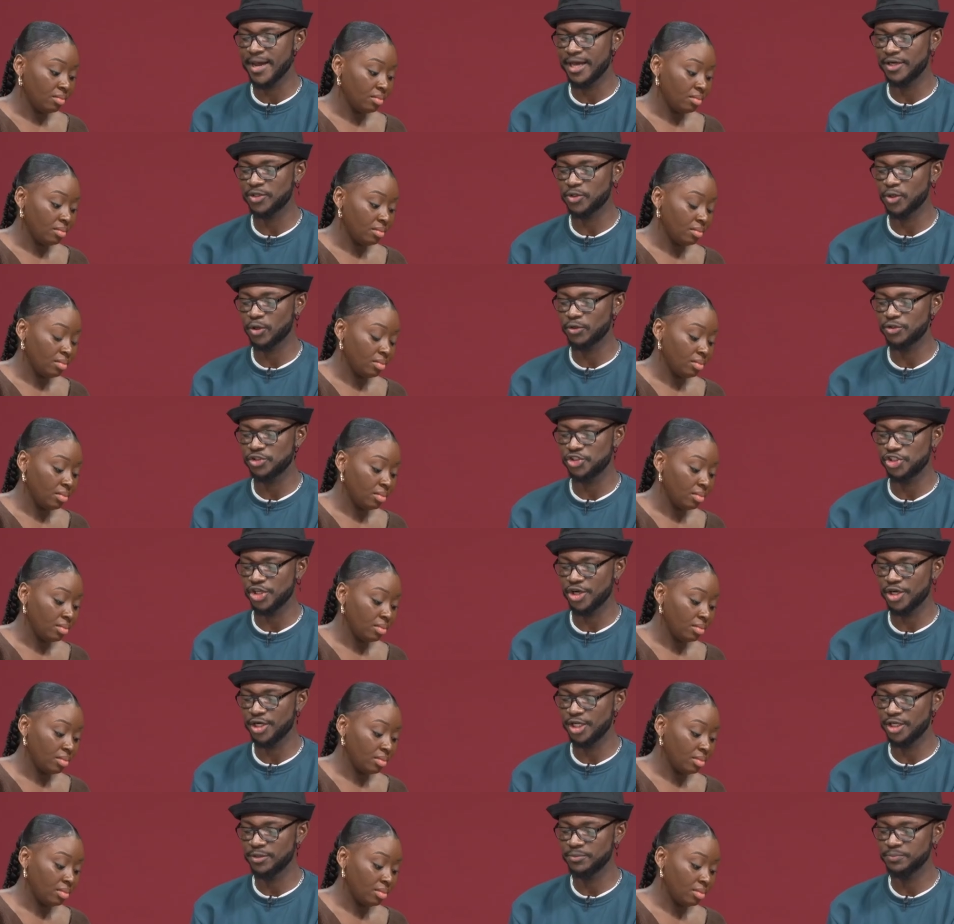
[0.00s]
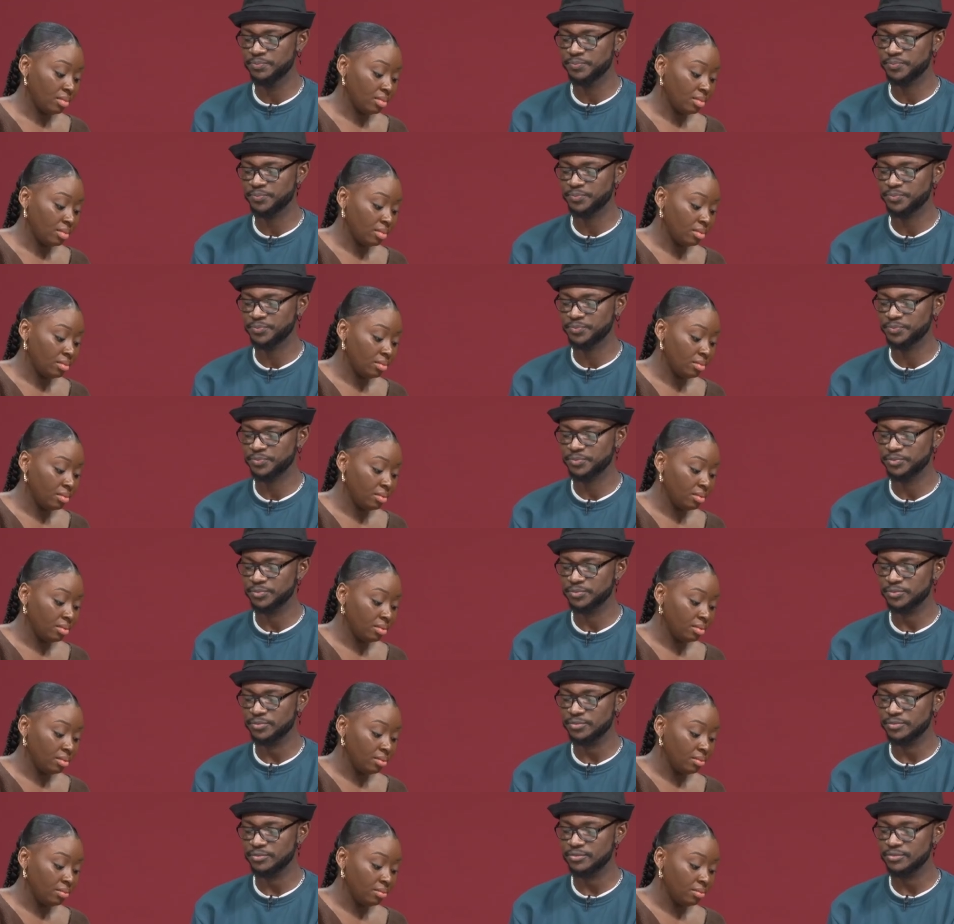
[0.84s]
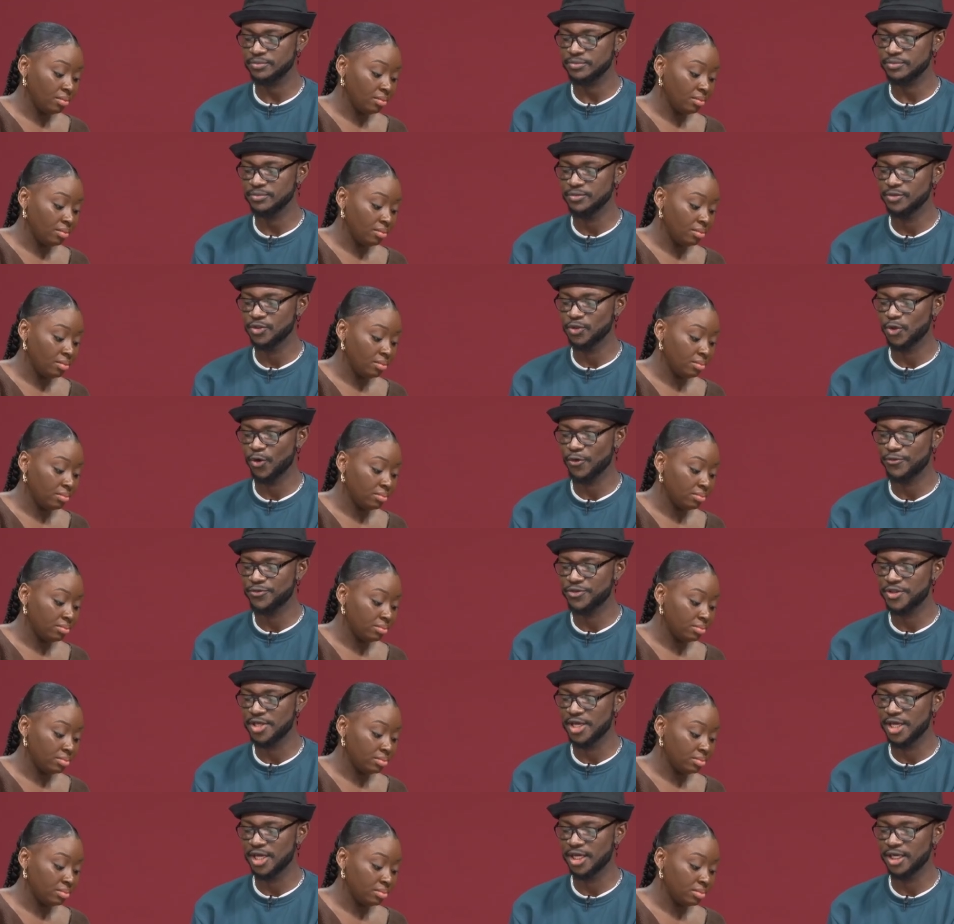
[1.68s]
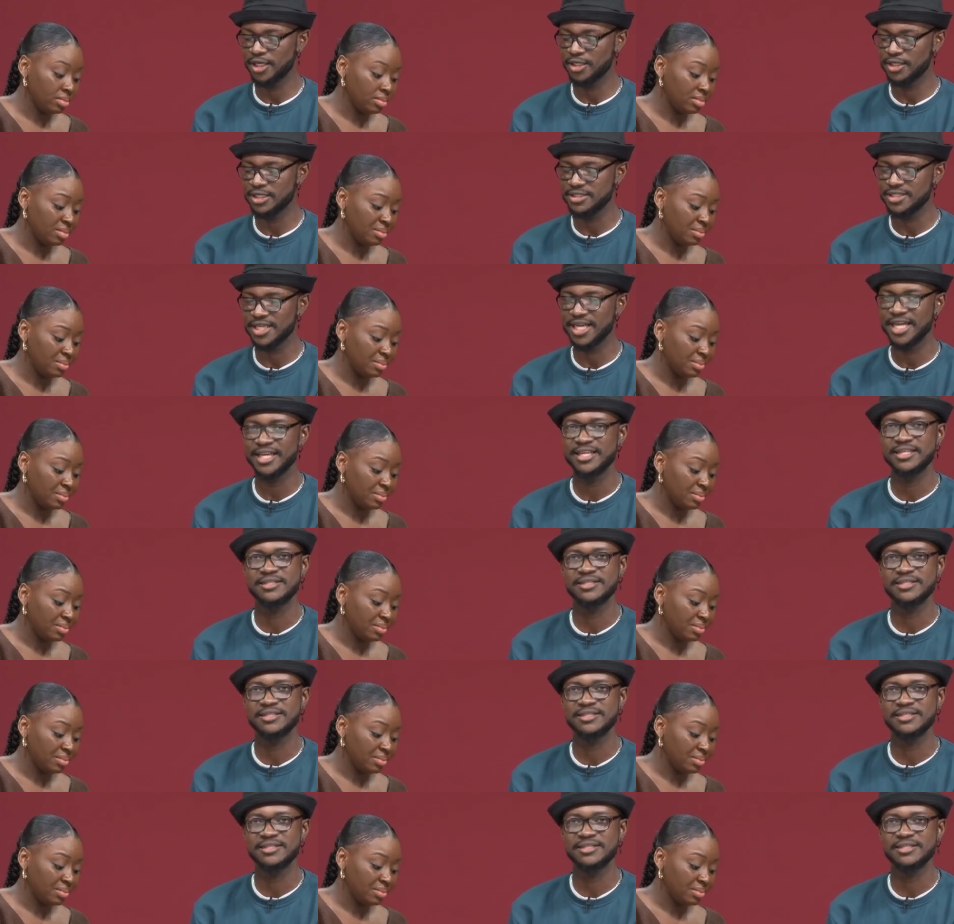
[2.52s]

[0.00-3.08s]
Speaker 1: a band called Journey. Mm-hmm. Off the, is it